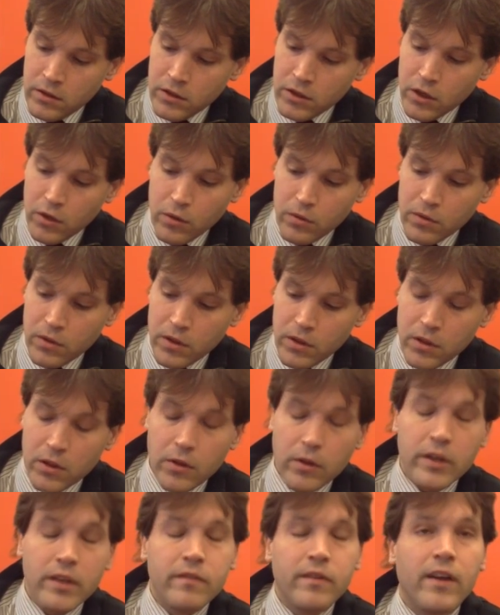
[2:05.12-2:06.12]
So
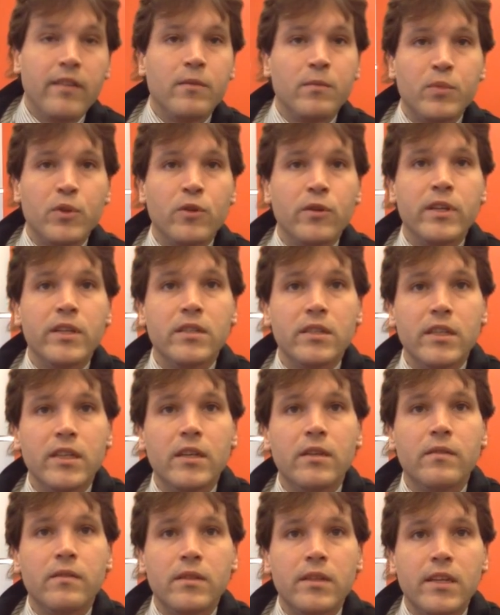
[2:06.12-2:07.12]
35 employees a
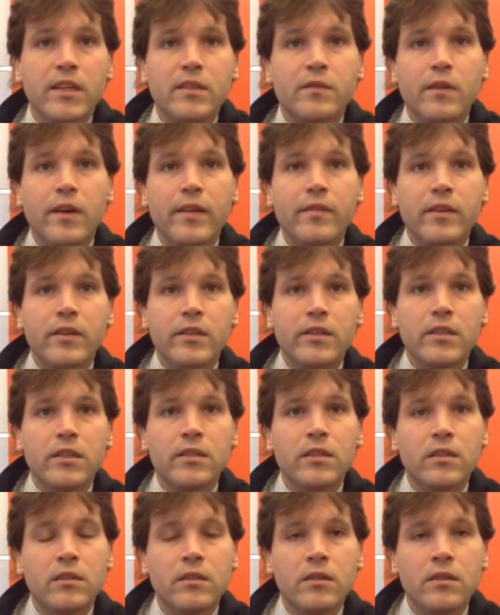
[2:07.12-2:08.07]
year for the next 5 years?